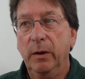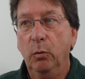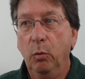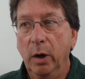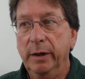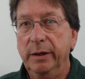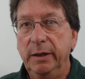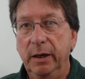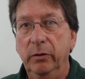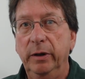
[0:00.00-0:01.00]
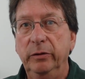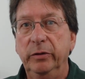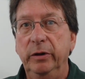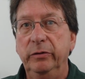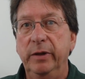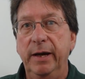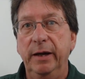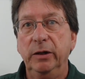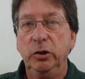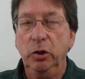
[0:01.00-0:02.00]
one of the areas is
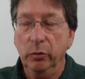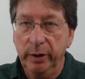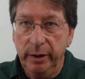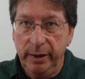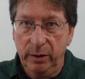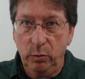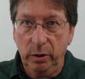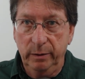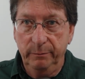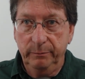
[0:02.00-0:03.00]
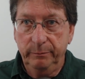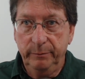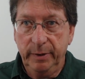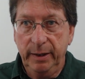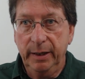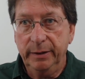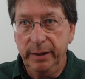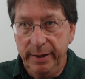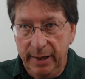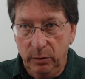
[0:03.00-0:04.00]
that you're in a network, and the
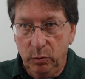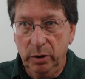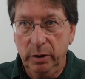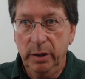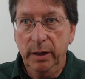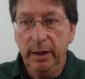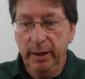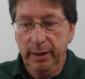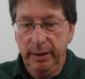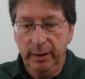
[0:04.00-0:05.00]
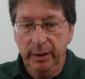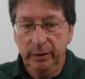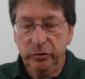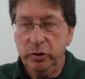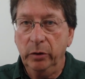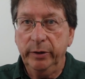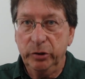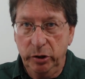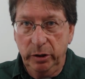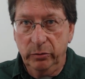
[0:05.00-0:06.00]
network is generally a
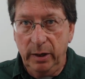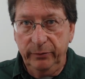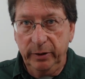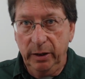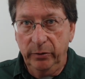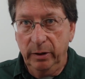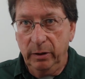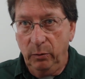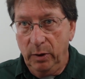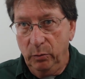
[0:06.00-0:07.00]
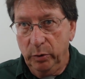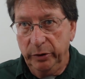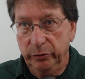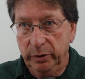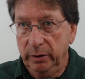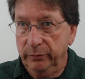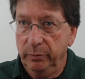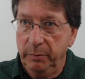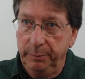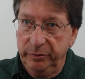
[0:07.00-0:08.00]
geographic area around where you live,
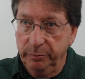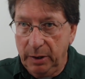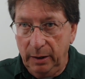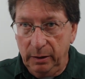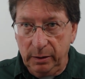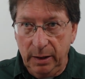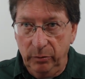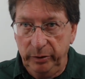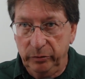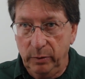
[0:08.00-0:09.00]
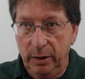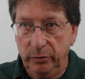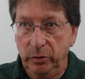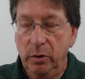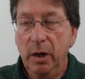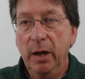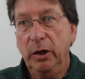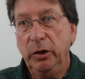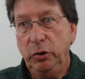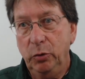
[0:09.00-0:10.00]
maybe some collar counties around you.
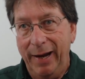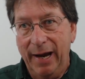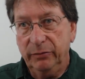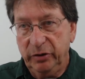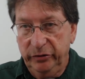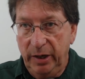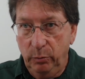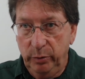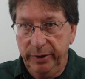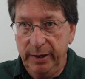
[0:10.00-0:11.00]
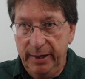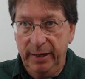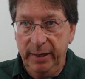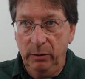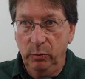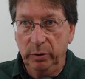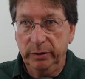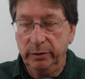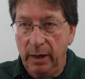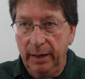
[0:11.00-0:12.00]
You have to stay within that network.
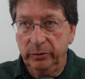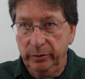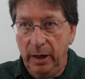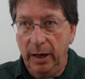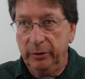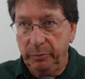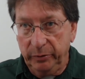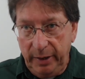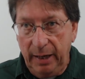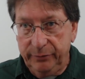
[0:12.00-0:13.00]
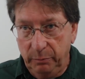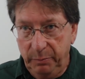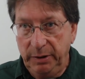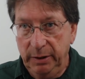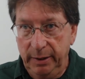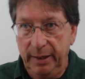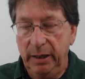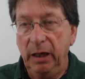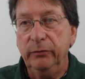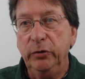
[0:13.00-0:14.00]
The doctors and hospitals have to be in that.
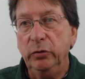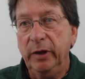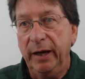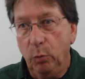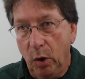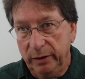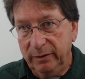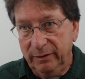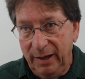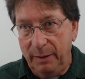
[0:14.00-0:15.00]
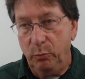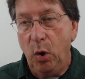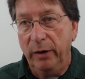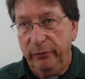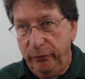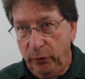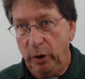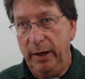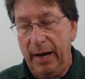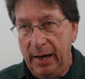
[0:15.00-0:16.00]
If you take one step, 1
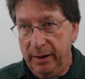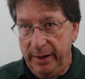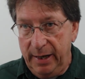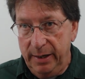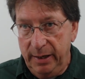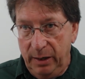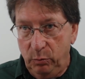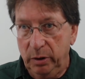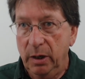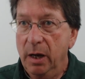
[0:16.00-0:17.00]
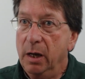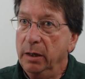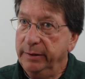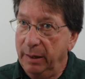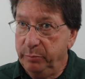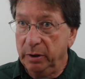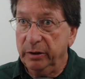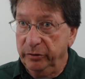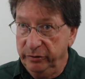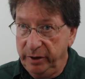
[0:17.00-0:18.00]
foot out of that network, that bill
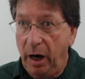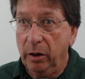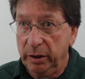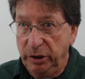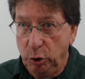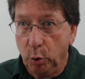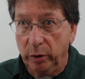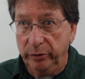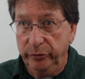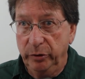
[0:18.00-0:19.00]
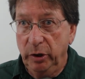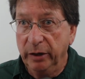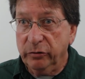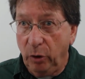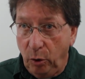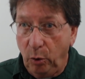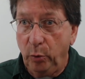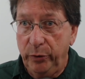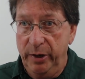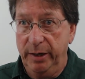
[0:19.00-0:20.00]
is entirely yours. It's the whole
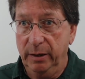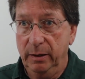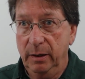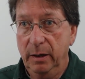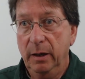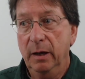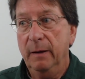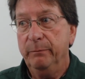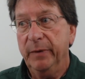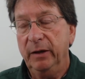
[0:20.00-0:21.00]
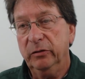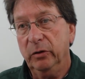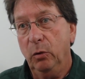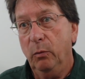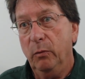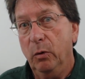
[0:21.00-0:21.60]
thing. And so